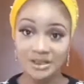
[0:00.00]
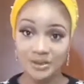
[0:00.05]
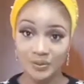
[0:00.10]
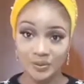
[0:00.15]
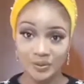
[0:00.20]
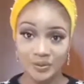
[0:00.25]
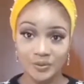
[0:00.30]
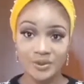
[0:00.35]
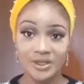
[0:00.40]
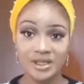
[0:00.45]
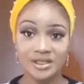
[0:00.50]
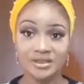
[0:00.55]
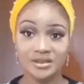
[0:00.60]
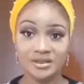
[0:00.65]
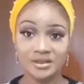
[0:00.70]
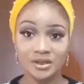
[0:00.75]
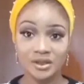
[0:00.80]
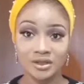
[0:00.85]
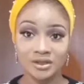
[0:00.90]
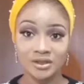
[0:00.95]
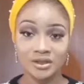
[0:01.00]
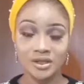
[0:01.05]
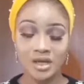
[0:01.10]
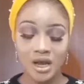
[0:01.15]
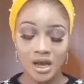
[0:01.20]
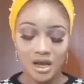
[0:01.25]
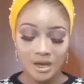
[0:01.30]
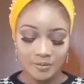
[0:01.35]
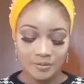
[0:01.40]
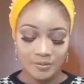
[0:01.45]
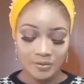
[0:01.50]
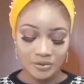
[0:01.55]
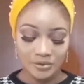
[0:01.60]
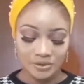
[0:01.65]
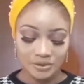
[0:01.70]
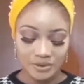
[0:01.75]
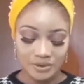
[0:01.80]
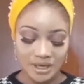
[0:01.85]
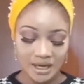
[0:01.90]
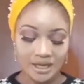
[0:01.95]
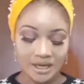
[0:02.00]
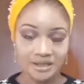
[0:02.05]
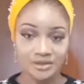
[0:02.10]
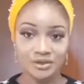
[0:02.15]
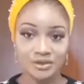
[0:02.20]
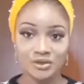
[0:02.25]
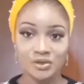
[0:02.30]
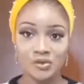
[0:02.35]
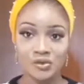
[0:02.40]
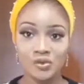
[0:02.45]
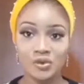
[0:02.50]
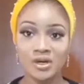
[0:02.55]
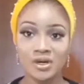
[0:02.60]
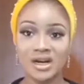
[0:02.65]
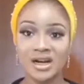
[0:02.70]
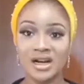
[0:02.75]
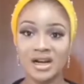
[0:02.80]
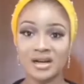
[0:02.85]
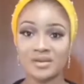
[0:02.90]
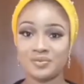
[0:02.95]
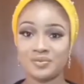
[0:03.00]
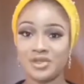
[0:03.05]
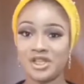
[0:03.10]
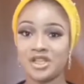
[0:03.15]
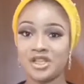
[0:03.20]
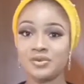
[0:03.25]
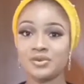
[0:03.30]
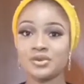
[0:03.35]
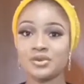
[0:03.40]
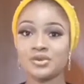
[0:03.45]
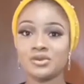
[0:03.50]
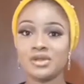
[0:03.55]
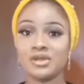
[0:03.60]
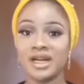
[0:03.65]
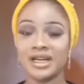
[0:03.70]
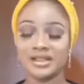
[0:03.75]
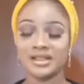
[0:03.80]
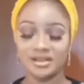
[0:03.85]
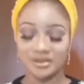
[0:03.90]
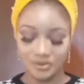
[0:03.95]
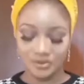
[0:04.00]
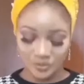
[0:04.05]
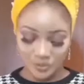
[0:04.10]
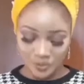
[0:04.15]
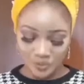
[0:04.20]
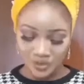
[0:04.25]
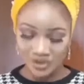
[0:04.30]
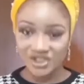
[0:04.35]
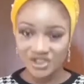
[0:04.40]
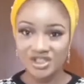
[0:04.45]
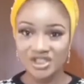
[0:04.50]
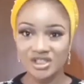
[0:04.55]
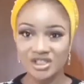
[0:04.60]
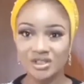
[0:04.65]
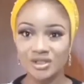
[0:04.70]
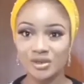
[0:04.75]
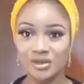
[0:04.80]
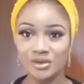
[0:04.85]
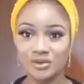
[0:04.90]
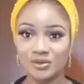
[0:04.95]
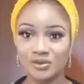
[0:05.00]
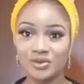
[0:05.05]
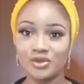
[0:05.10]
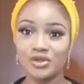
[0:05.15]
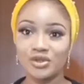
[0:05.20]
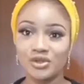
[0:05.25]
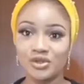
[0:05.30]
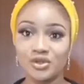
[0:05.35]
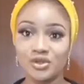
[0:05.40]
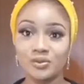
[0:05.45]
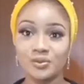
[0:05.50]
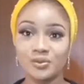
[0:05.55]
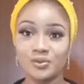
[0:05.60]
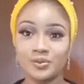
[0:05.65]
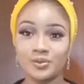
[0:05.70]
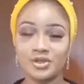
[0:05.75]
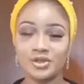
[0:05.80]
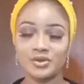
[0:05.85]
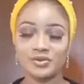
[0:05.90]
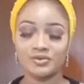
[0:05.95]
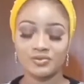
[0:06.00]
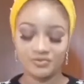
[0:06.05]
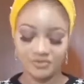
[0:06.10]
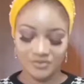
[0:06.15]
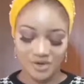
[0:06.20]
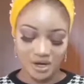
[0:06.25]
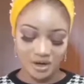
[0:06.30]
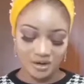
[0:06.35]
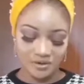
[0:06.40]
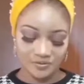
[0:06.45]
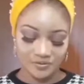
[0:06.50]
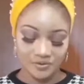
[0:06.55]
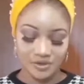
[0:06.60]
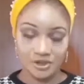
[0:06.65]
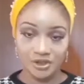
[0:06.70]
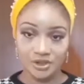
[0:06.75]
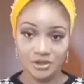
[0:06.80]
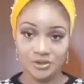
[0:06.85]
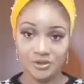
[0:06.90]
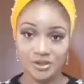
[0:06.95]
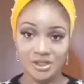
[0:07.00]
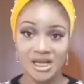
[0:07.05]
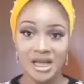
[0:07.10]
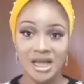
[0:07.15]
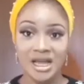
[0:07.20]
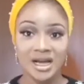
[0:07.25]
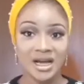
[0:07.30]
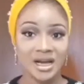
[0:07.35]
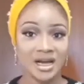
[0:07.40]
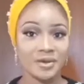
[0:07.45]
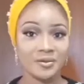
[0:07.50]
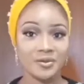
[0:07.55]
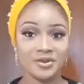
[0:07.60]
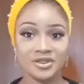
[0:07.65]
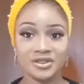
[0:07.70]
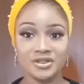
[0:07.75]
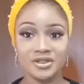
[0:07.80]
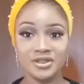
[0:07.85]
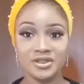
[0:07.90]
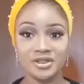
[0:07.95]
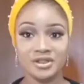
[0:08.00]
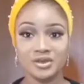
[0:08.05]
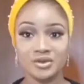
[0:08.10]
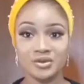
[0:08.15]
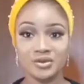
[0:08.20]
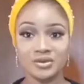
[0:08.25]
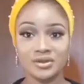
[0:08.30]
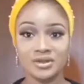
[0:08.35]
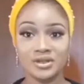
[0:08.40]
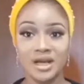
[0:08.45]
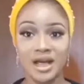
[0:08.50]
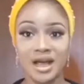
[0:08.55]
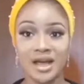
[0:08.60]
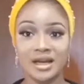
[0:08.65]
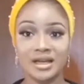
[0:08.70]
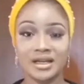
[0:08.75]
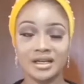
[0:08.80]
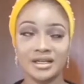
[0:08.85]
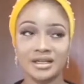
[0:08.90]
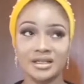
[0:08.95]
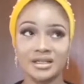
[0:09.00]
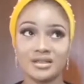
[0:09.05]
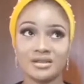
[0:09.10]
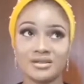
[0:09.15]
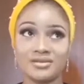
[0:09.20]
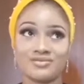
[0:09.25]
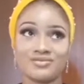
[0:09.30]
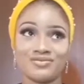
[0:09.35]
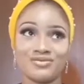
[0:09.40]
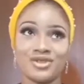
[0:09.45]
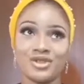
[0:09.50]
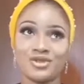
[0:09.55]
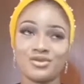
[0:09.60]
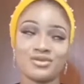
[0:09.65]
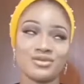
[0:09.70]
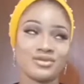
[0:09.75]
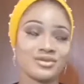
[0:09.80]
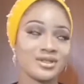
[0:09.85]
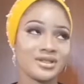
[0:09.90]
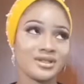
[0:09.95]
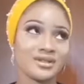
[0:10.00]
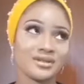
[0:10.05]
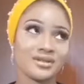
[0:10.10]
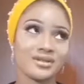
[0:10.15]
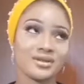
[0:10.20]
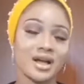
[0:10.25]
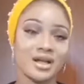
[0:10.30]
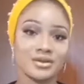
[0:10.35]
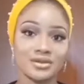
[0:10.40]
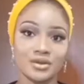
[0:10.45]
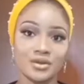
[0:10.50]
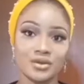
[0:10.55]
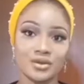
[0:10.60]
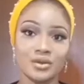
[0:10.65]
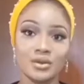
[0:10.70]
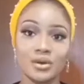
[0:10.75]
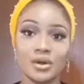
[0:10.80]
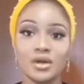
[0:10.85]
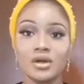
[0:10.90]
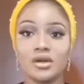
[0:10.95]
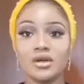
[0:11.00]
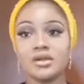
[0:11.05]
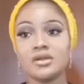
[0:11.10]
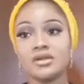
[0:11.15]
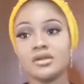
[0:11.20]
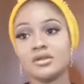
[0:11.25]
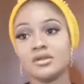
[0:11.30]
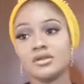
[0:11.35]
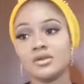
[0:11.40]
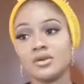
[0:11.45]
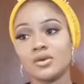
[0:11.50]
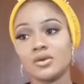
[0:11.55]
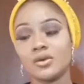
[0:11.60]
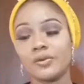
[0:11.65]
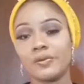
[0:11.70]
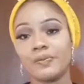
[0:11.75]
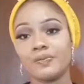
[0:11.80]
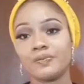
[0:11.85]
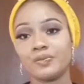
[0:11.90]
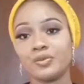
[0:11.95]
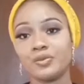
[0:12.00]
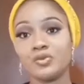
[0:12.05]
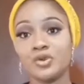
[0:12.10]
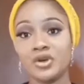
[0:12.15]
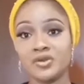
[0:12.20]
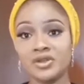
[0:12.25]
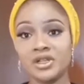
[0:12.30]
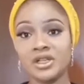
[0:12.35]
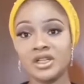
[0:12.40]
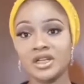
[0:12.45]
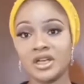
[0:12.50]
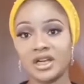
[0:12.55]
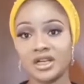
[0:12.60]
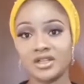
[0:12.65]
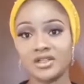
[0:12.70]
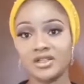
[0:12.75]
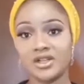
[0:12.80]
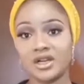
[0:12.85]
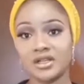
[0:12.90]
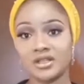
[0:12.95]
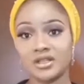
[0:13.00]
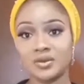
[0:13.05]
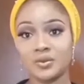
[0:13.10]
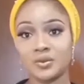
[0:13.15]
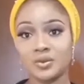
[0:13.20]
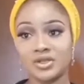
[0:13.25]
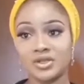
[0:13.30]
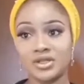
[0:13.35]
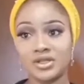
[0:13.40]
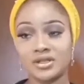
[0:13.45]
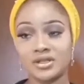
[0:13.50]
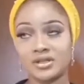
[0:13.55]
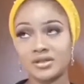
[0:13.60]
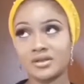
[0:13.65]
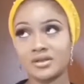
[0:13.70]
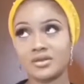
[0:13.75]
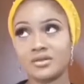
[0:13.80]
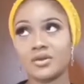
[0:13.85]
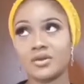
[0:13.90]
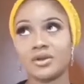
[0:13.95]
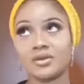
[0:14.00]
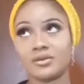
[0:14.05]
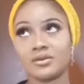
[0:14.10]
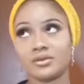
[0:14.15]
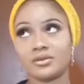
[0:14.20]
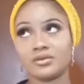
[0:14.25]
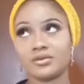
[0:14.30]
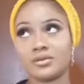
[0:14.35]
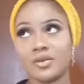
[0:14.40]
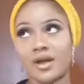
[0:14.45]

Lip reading: there were quite a lot, but I know people don't like watching long YouTube videos. I personally don't. I don't at all. So, but I really like you guys to watch this. Well,